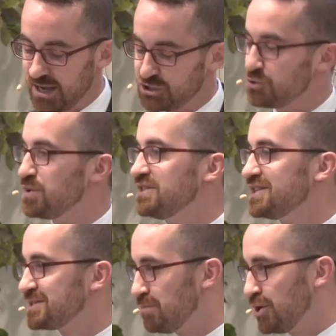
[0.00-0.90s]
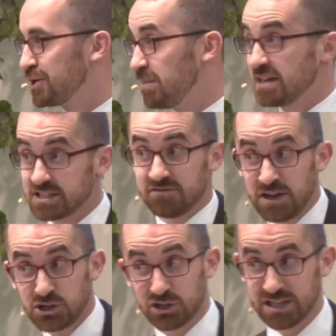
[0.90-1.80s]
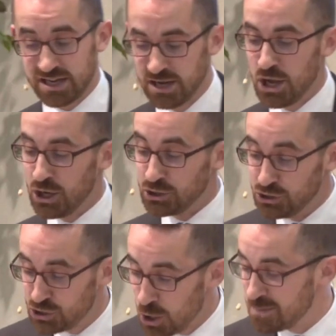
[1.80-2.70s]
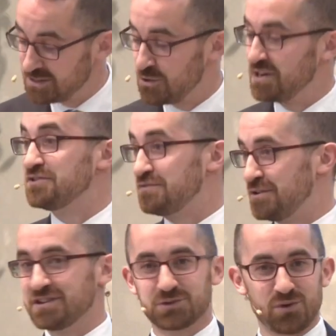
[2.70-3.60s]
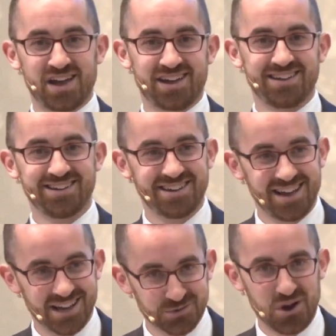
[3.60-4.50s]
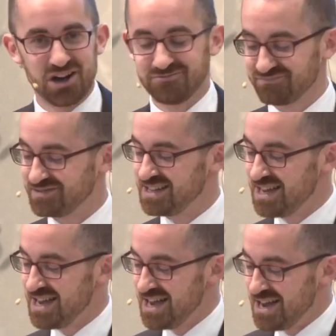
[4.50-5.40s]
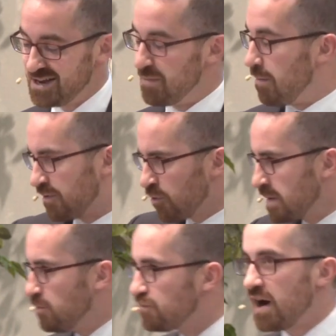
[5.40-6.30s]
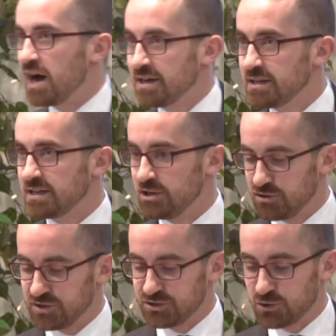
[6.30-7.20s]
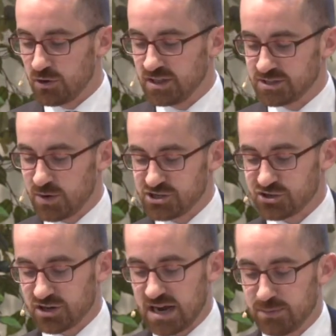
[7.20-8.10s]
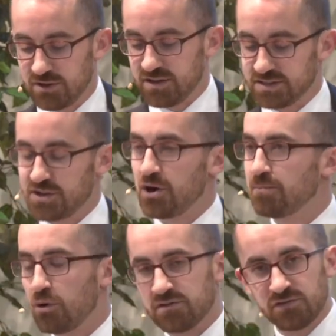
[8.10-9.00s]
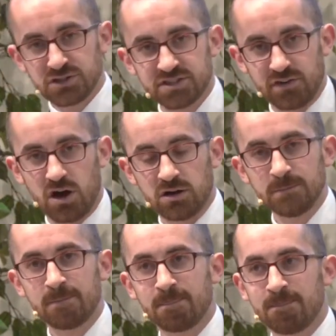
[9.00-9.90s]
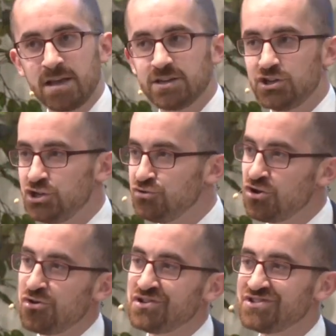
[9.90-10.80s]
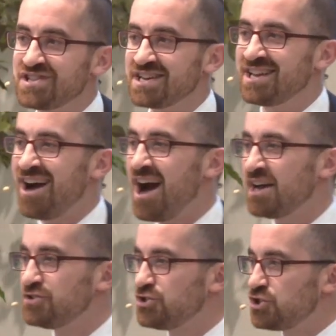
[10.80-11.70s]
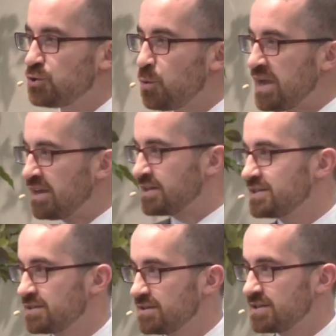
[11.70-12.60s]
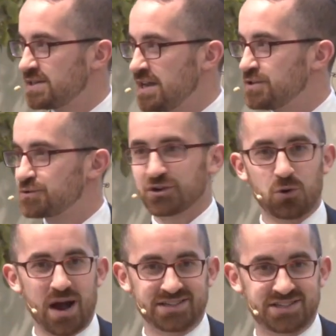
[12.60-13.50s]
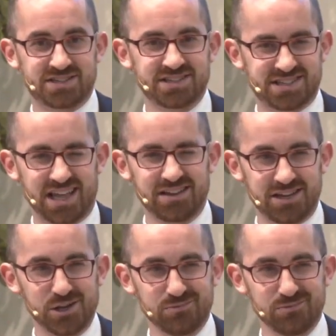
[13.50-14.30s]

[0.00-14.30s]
you read this book. Because eventually, Job is going to feel this way as well. But before we move on here in the story, let's register a couple of things that are important. First of all, did you notice that God tweaked Satan's request slightly?